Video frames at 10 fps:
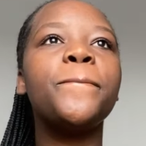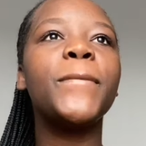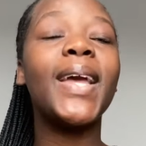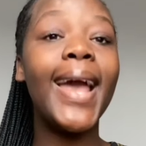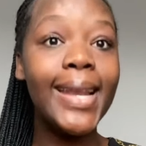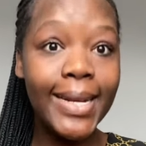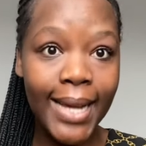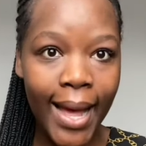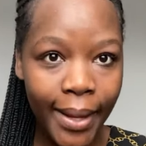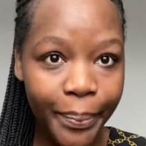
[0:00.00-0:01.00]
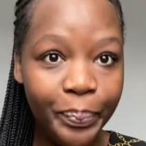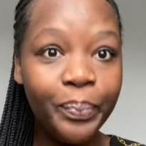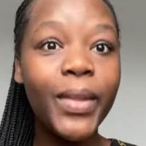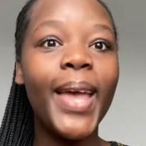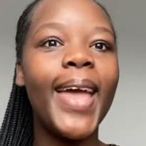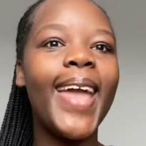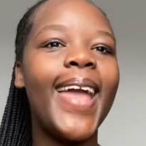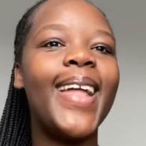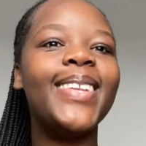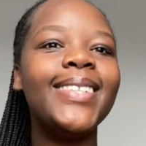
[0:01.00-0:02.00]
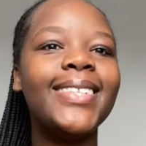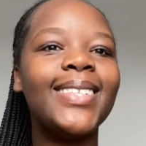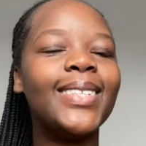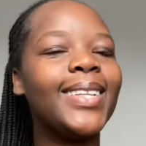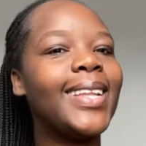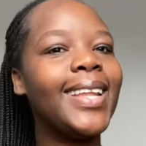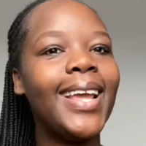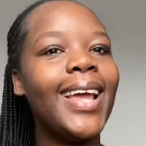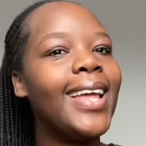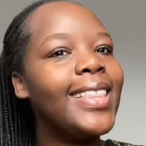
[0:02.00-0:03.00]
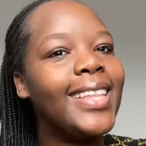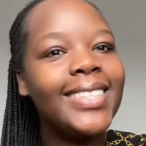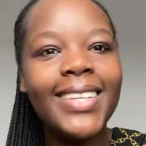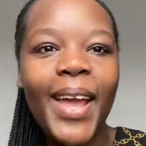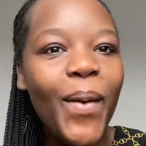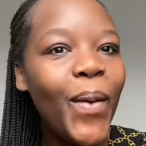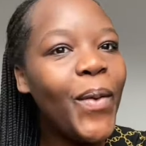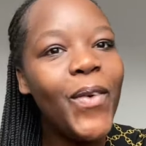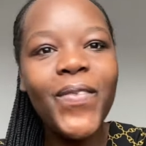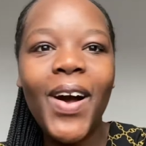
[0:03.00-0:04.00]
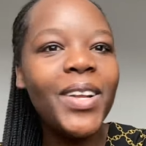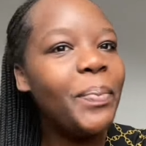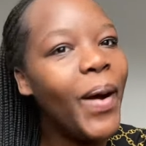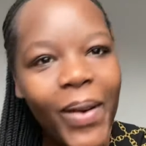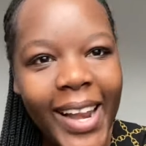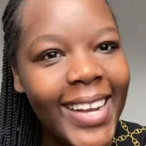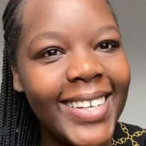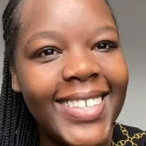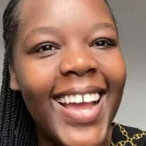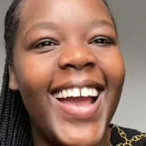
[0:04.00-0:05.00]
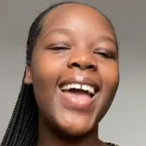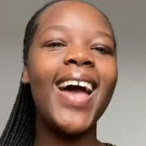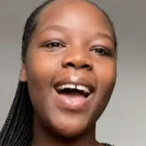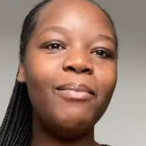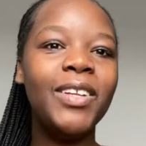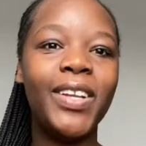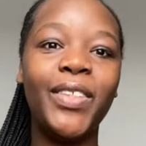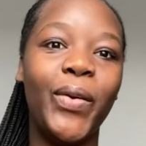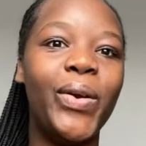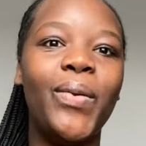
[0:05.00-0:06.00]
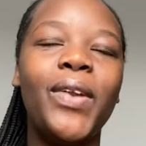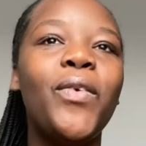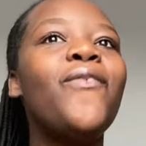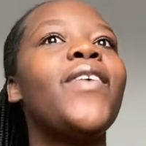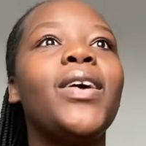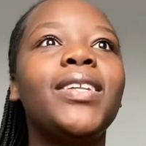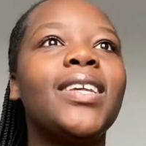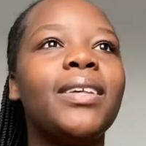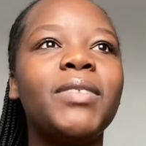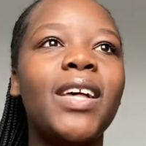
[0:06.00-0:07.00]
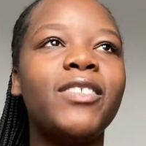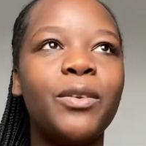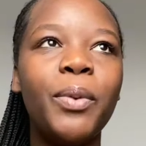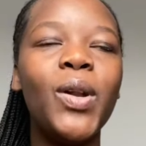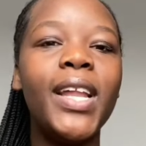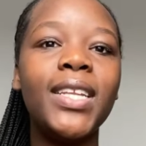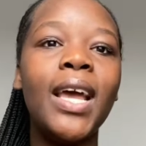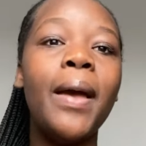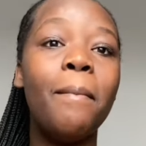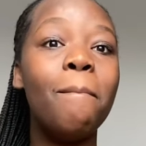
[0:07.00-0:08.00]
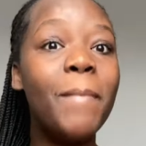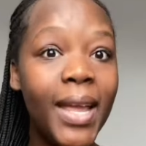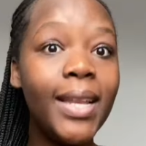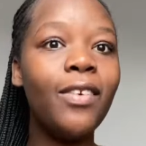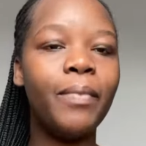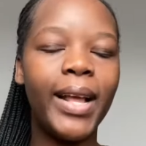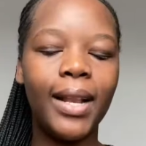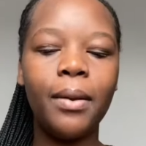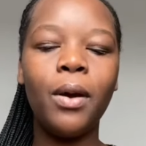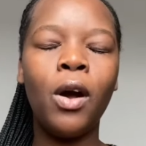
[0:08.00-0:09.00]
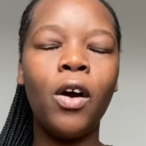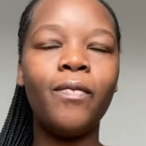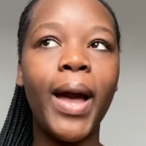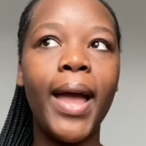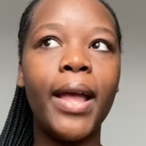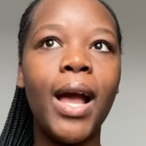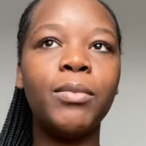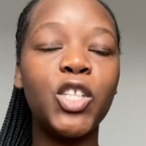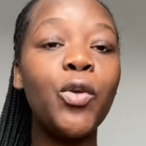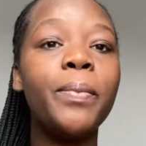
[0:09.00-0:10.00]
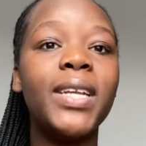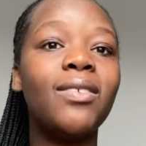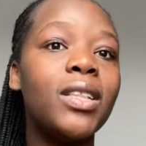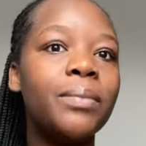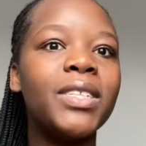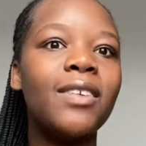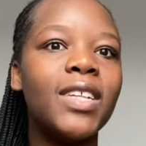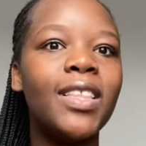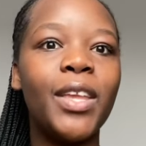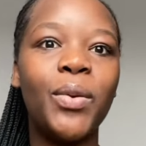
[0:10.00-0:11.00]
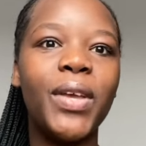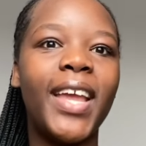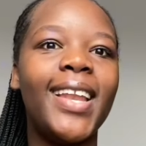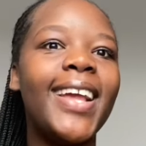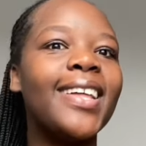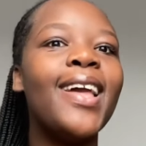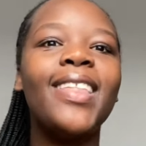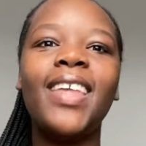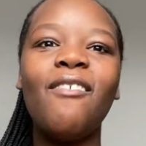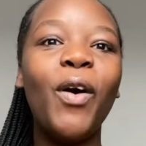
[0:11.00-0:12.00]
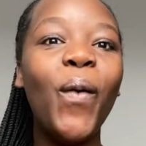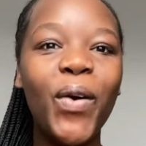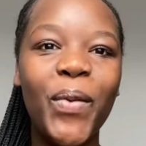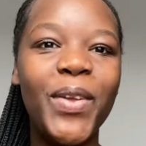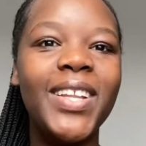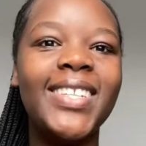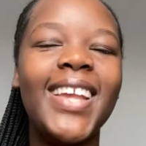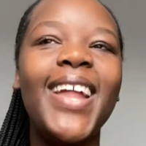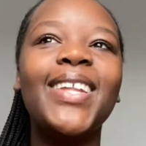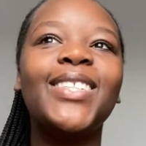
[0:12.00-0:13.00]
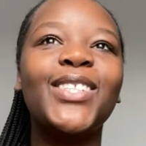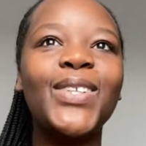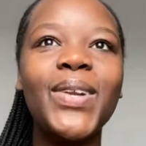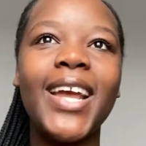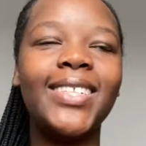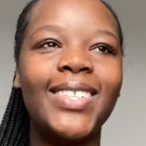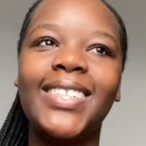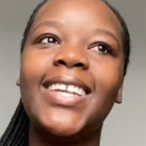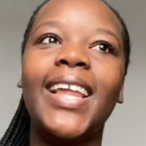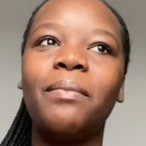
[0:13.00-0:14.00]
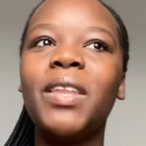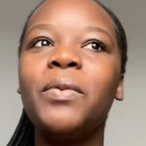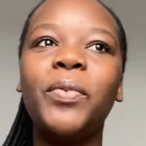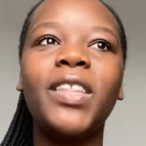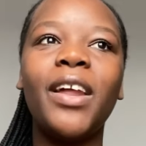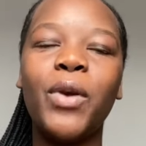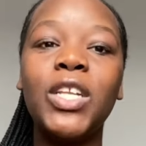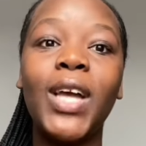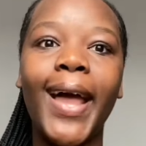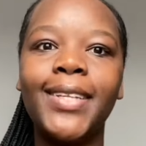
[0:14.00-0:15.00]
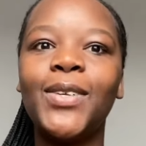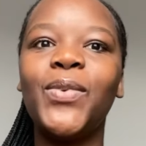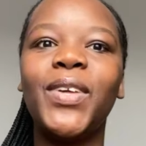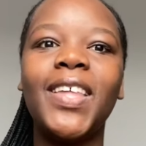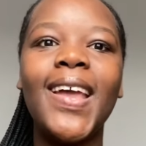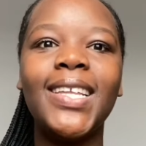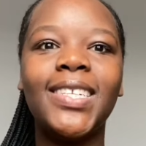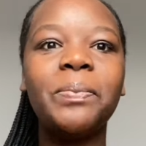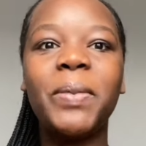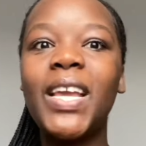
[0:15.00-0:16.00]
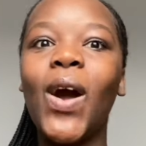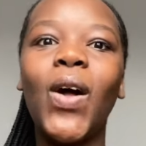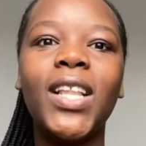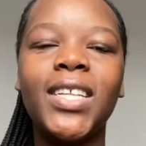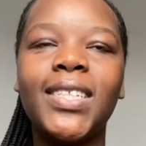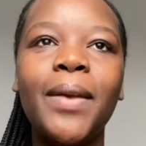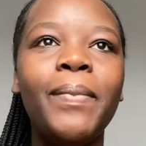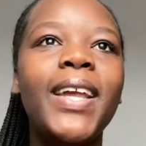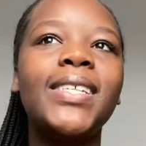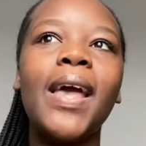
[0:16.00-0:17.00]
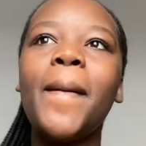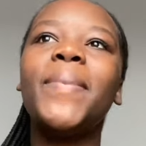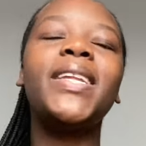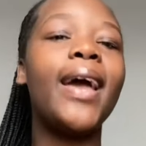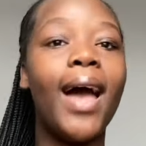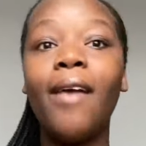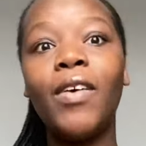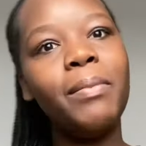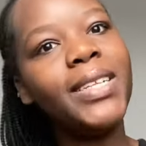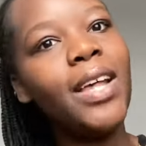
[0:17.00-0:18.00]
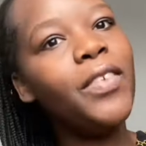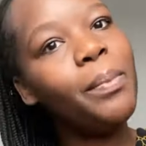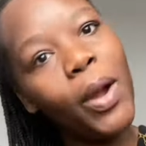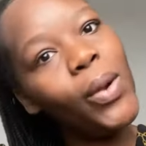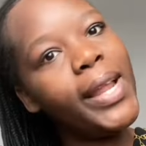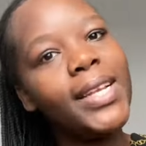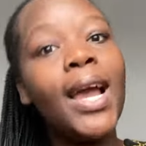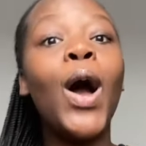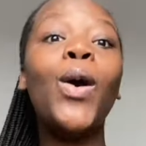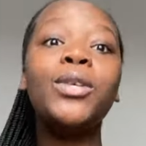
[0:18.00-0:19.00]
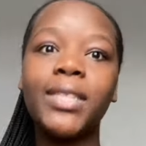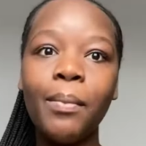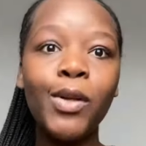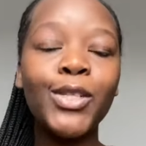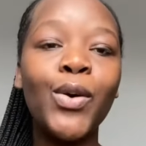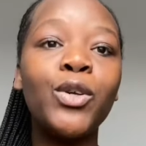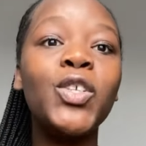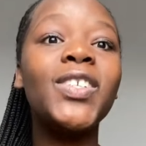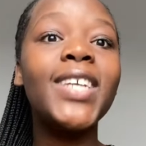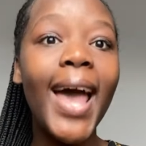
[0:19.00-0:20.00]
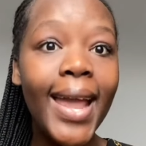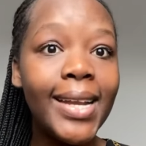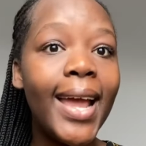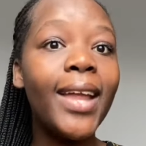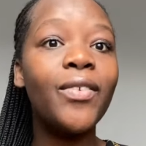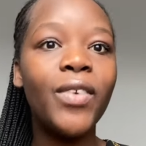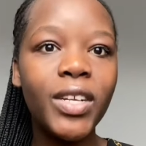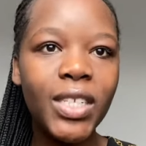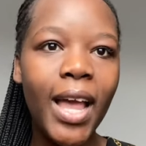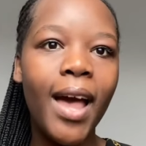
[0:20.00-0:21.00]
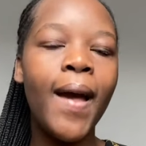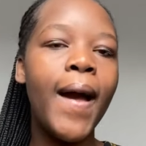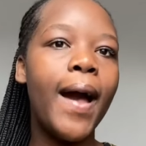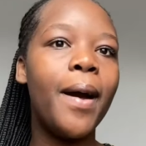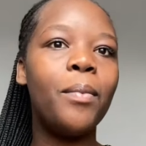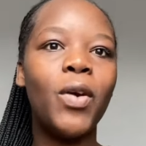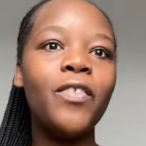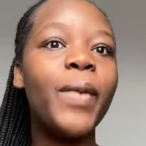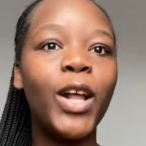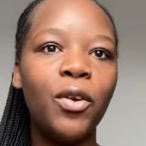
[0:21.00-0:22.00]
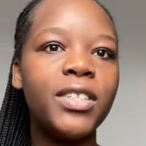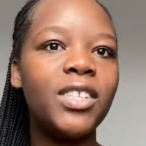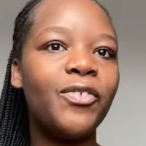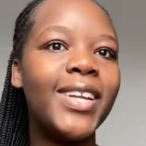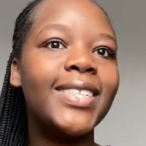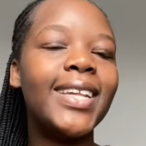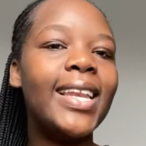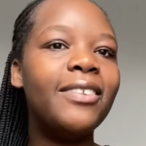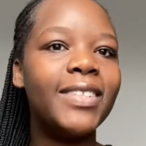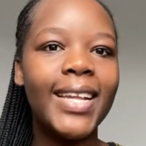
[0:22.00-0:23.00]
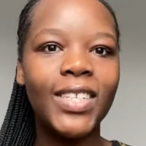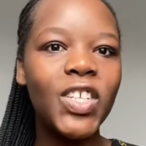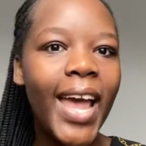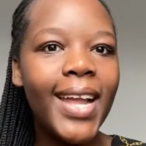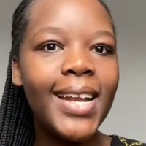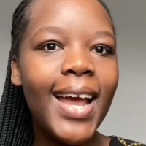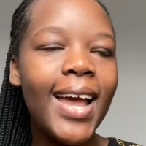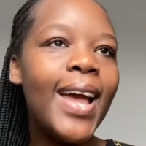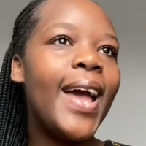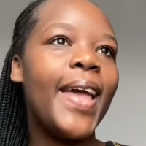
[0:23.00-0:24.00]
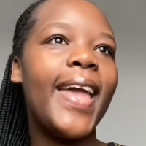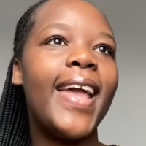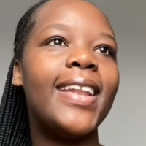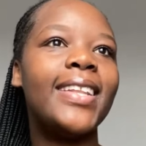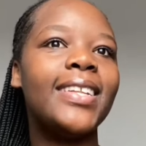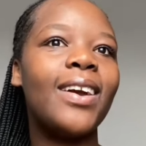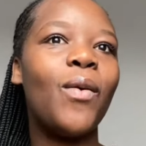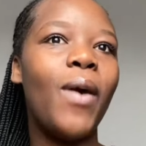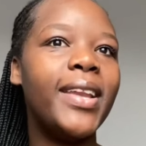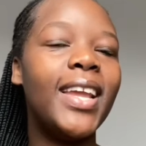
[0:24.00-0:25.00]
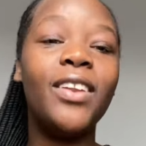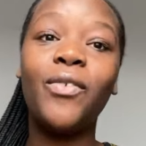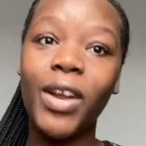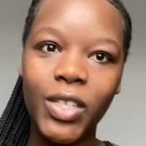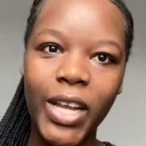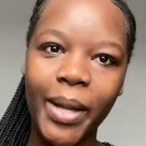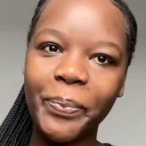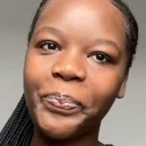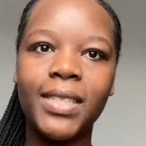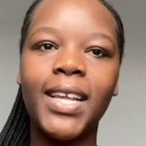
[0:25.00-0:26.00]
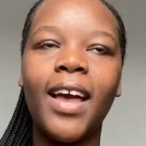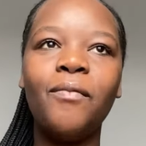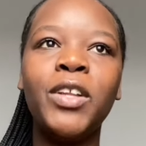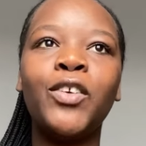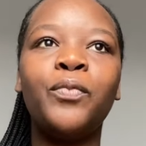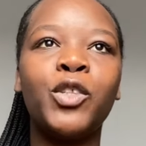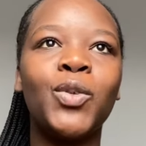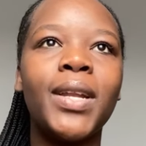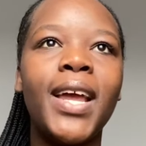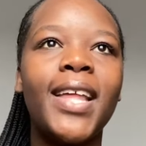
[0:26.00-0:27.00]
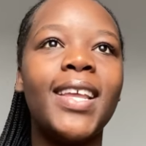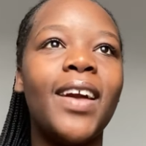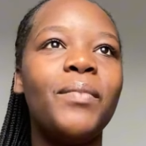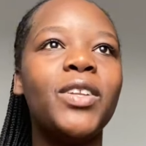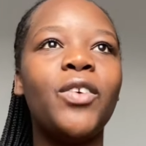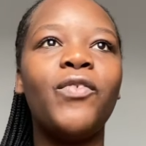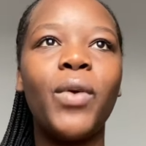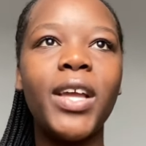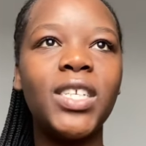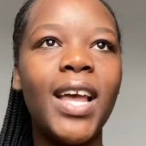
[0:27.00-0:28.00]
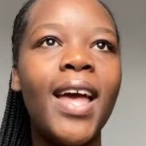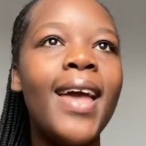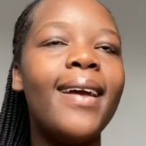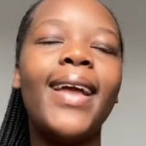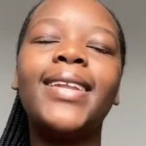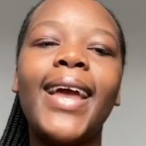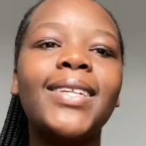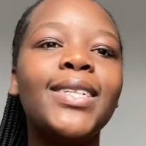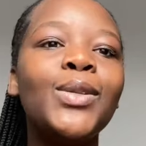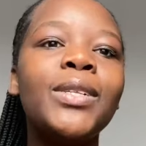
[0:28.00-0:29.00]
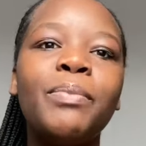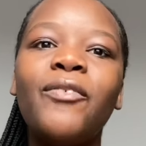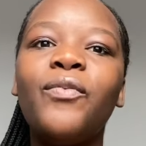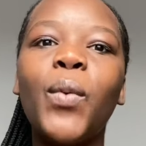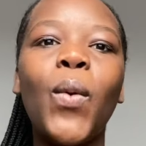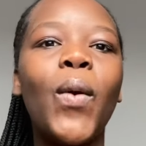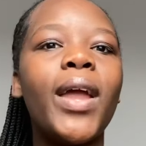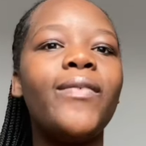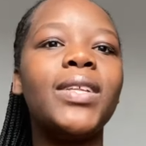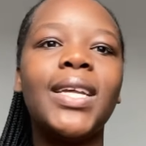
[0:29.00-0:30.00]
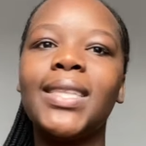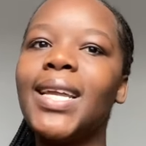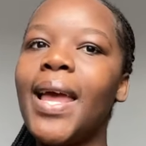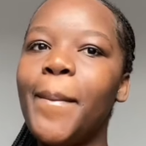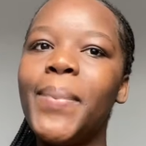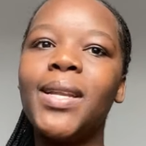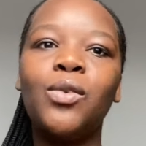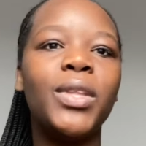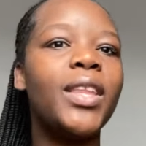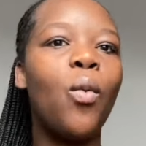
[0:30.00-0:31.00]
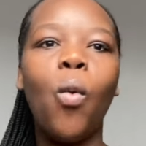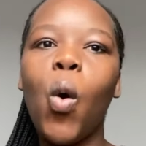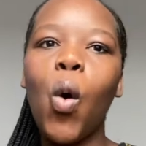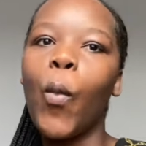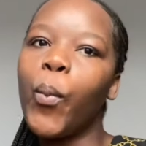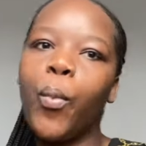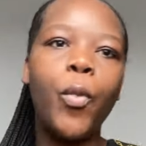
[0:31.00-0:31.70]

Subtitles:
Canada, and there's Neo who found Poland. I'm literally the only one who found themselves in Poland. Many of my schoolmates found themselves in the UK. Like, they have a whole community, and it's so nice to see like many people that I went to high school with just being all in the same place. But yeah, I found myself in Poland. Oh, some also go to China and Russia. One of my closest friends lives in China and one in Russia. The government of Botswana and the government of Russia. And guys, this was before everything that happened with the war.